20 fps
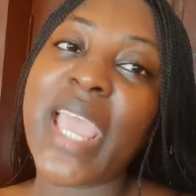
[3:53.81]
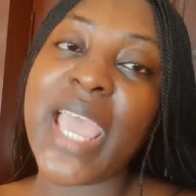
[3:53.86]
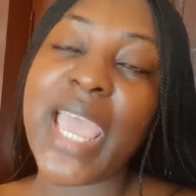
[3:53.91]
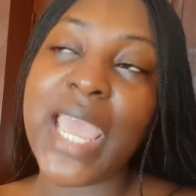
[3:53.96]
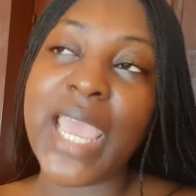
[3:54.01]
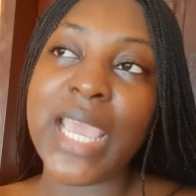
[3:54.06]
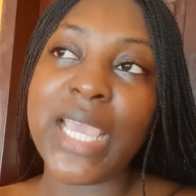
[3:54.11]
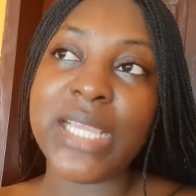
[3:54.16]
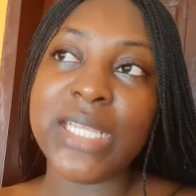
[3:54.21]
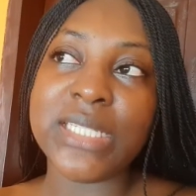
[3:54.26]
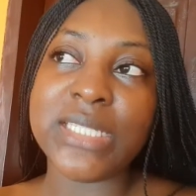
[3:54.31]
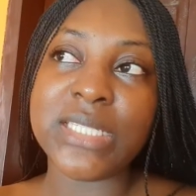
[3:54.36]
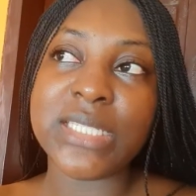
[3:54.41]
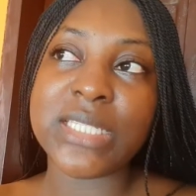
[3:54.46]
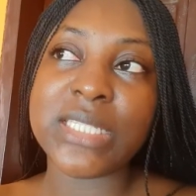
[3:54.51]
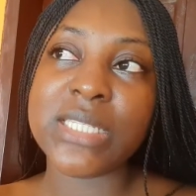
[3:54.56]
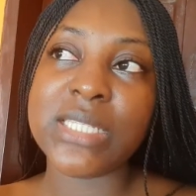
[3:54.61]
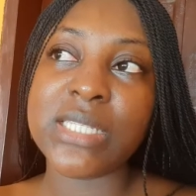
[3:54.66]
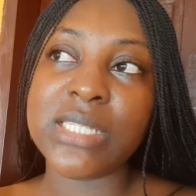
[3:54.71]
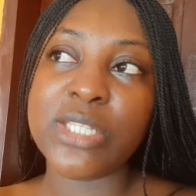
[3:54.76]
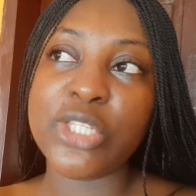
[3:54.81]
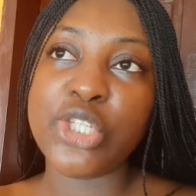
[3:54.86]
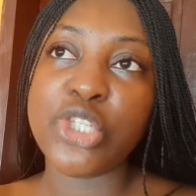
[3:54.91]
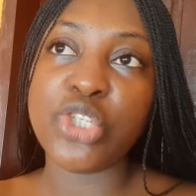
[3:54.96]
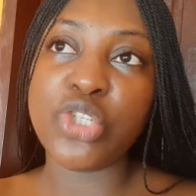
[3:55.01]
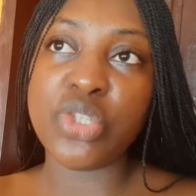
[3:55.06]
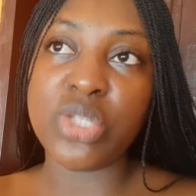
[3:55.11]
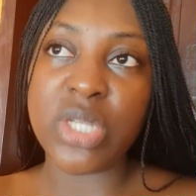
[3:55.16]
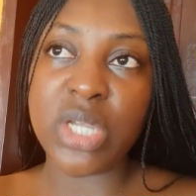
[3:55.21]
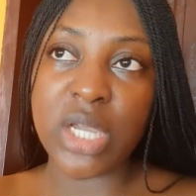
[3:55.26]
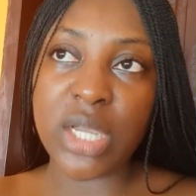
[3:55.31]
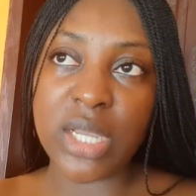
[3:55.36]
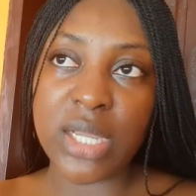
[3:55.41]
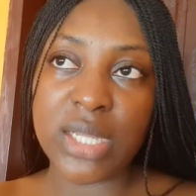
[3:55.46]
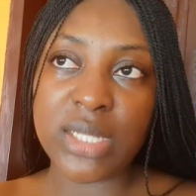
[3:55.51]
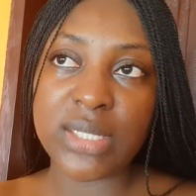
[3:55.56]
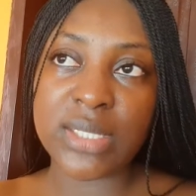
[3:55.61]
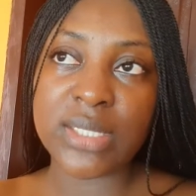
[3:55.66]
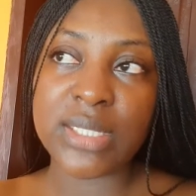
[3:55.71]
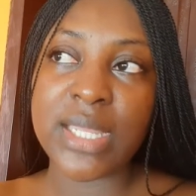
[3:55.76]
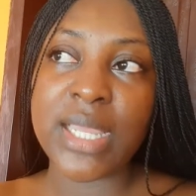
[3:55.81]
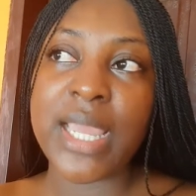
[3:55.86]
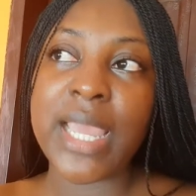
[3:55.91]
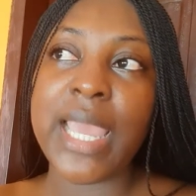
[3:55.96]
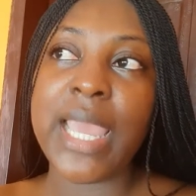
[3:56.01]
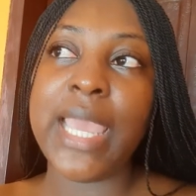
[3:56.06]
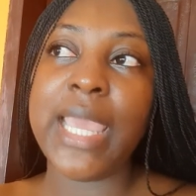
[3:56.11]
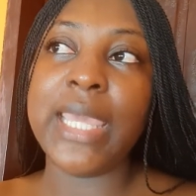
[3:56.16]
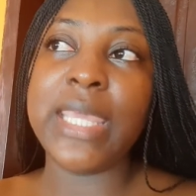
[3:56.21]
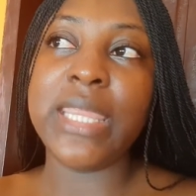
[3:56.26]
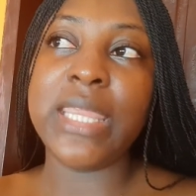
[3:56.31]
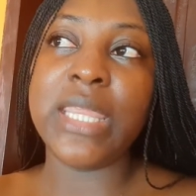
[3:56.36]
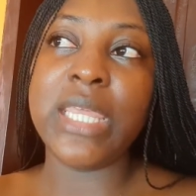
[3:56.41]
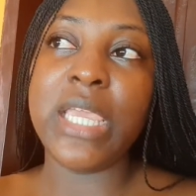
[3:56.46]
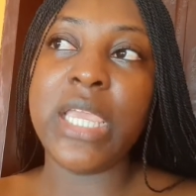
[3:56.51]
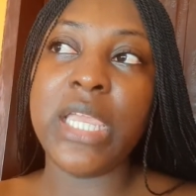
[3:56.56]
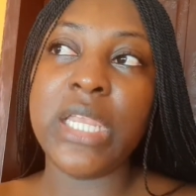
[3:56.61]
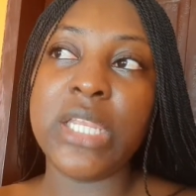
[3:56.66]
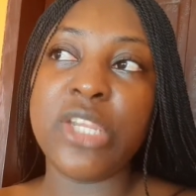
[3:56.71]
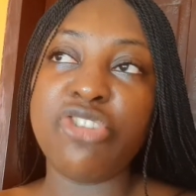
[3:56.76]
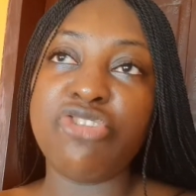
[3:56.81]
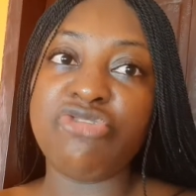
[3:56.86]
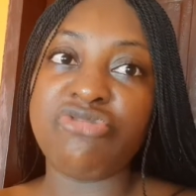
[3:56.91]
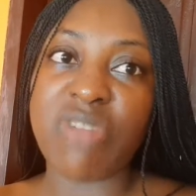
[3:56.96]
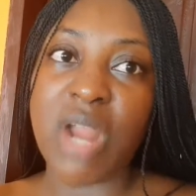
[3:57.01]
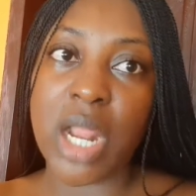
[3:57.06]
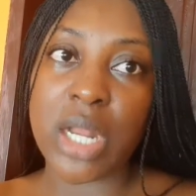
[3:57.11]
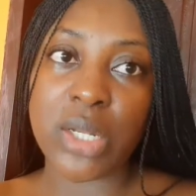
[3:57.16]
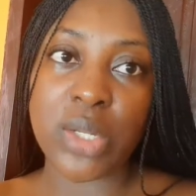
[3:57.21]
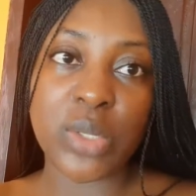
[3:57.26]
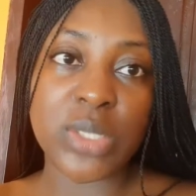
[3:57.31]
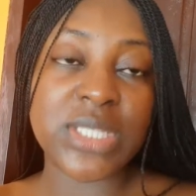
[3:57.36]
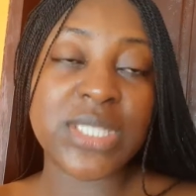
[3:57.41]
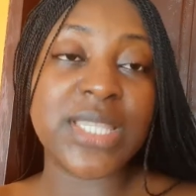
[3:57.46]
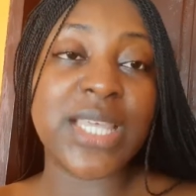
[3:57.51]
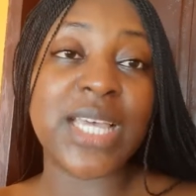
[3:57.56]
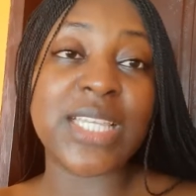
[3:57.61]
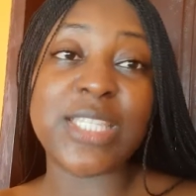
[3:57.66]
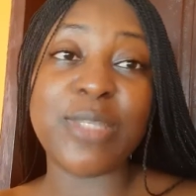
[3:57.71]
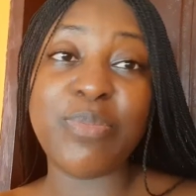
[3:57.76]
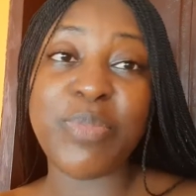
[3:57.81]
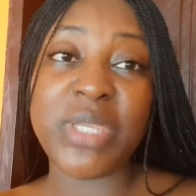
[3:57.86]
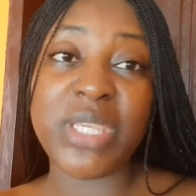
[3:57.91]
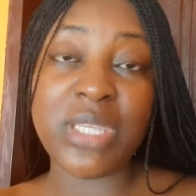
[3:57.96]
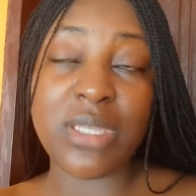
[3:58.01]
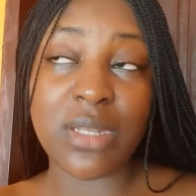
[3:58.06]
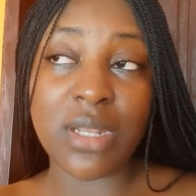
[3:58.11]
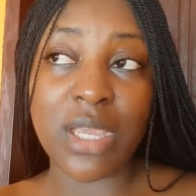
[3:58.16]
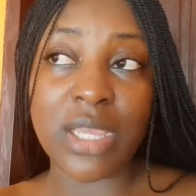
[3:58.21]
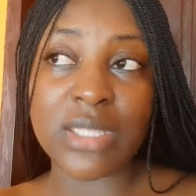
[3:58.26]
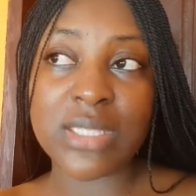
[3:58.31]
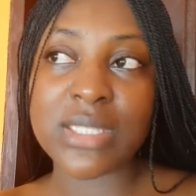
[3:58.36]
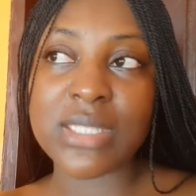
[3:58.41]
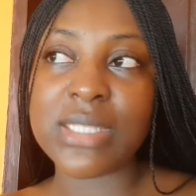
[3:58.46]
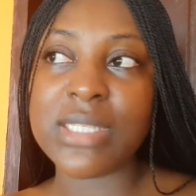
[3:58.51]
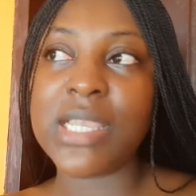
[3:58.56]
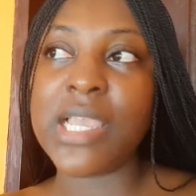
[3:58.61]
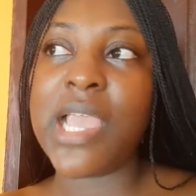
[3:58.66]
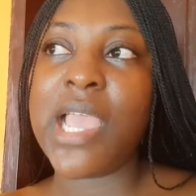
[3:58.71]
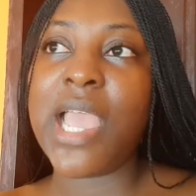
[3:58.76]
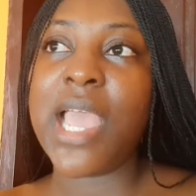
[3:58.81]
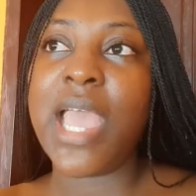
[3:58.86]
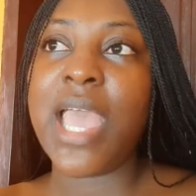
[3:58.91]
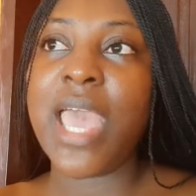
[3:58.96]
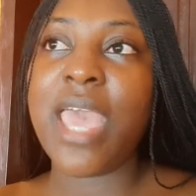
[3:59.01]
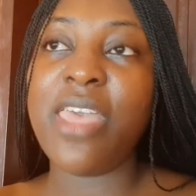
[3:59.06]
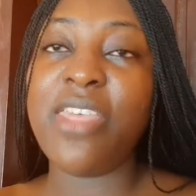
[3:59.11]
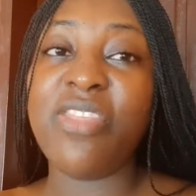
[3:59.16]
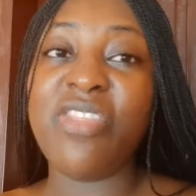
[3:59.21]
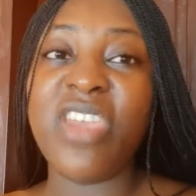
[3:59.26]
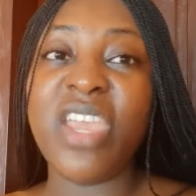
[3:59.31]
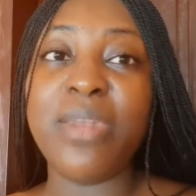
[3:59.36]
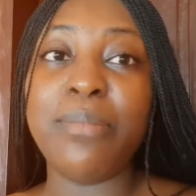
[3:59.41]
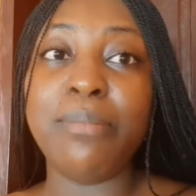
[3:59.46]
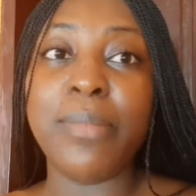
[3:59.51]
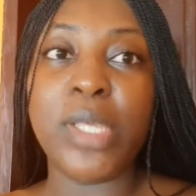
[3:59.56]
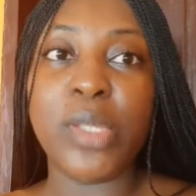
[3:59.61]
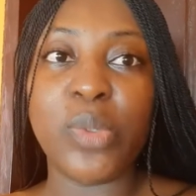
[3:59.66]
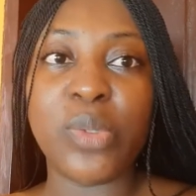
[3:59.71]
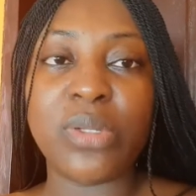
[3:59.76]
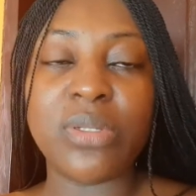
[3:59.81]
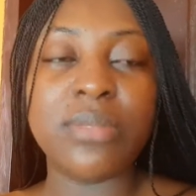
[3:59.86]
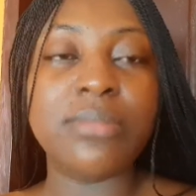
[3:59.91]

and sugar and then groundnut, that's peanut, and then milk.